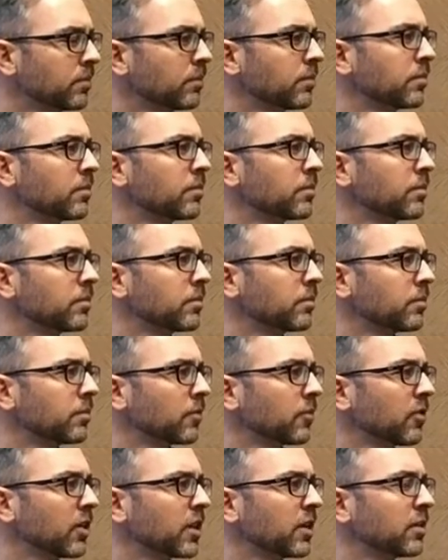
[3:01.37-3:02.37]

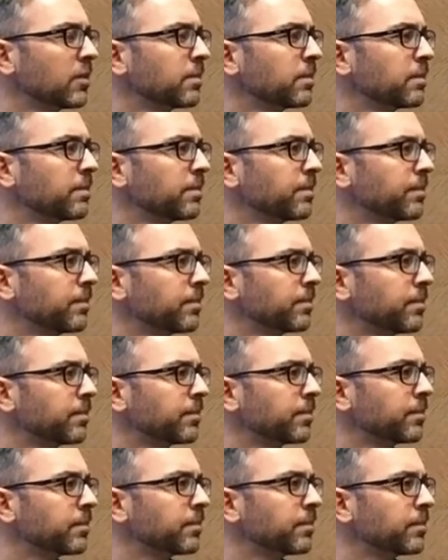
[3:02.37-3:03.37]

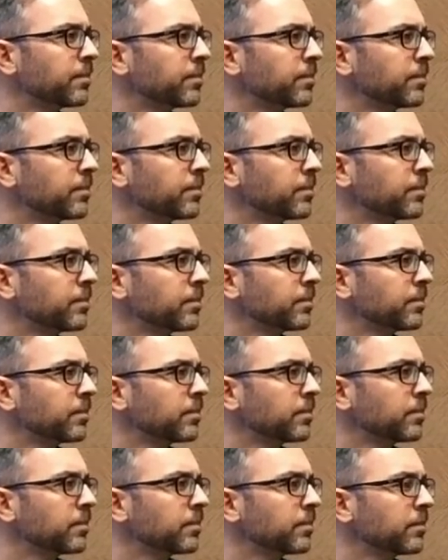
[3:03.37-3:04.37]

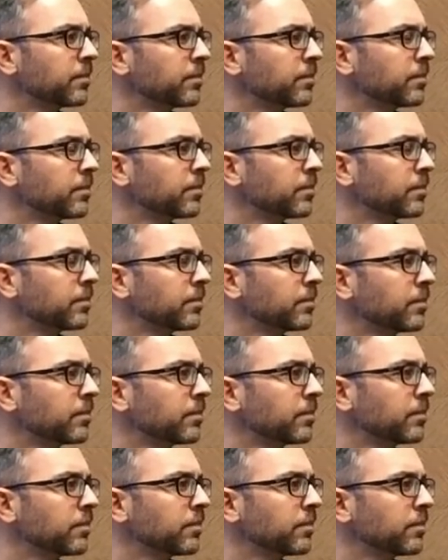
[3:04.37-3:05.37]

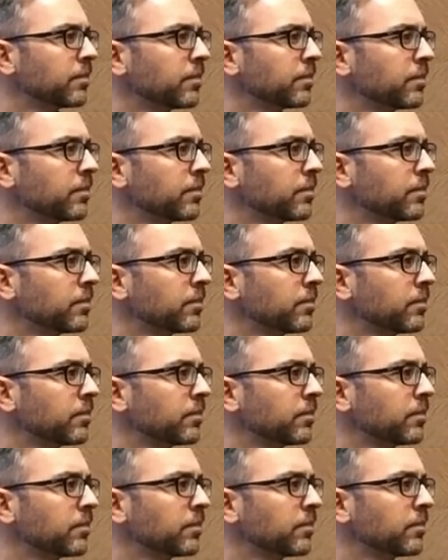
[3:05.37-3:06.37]

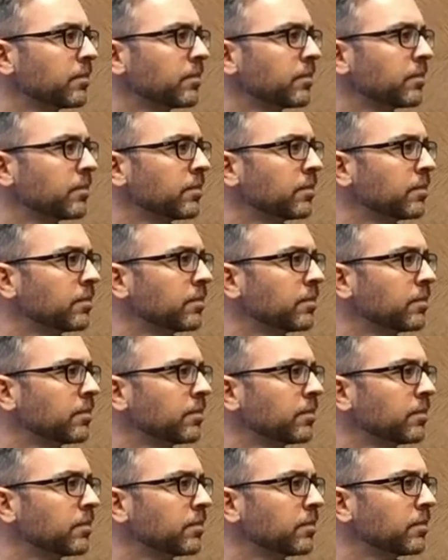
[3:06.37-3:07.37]

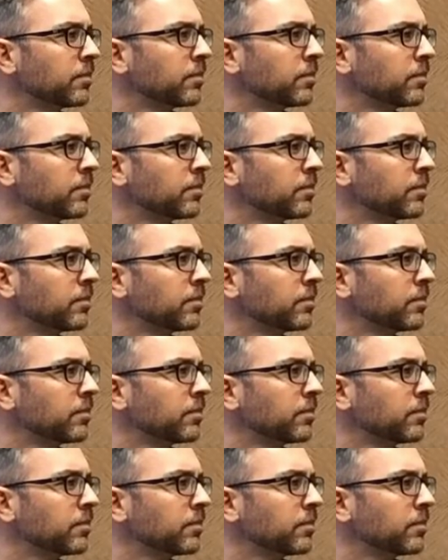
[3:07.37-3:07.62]
(not speaking)